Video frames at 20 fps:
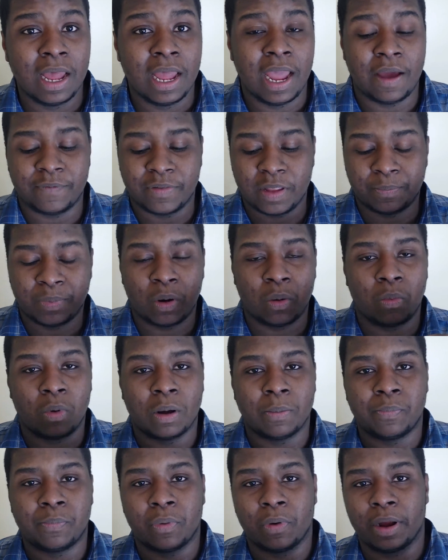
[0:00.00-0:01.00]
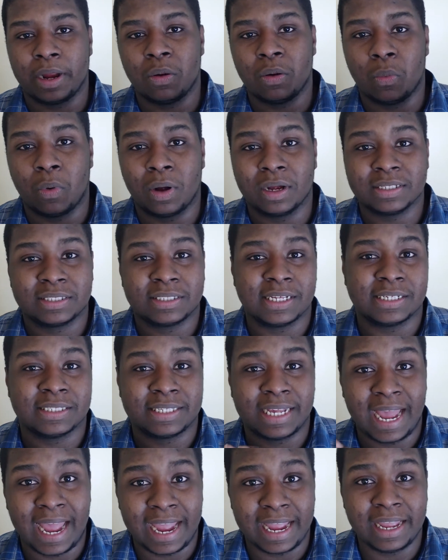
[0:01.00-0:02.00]
If they put
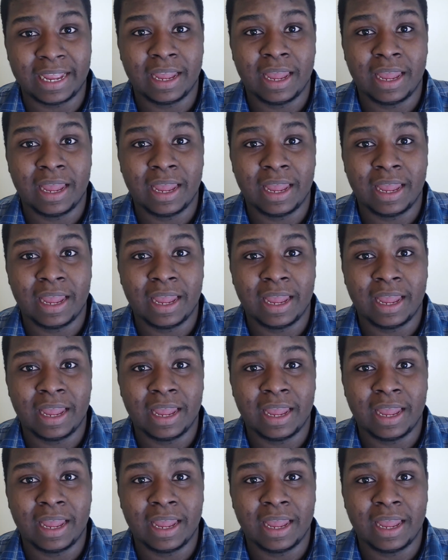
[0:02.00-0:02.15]
1.168,